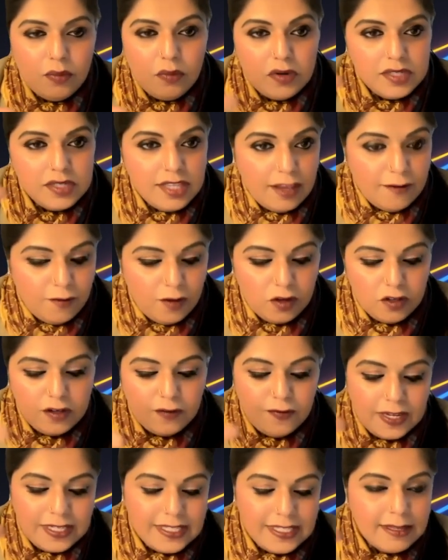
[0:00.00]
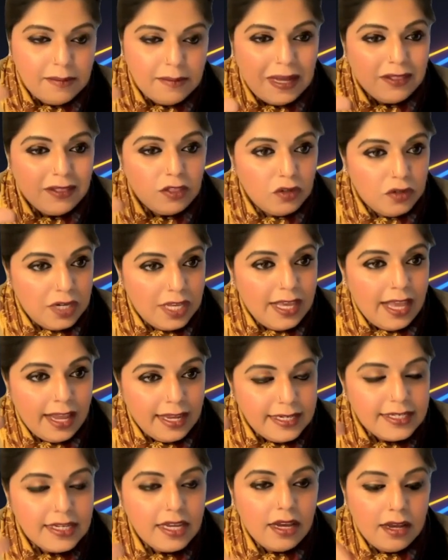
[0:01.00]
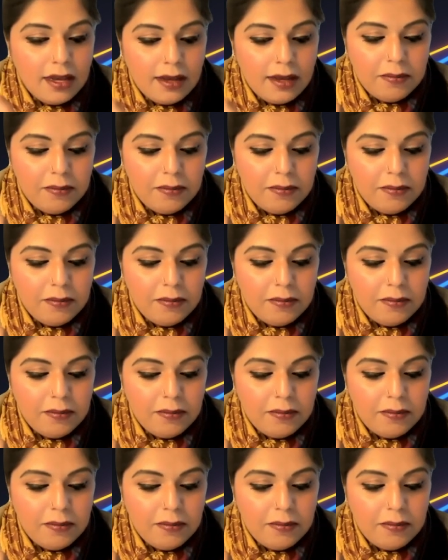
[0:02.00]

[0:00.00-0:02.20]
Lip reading: whereas the Avier device is about 38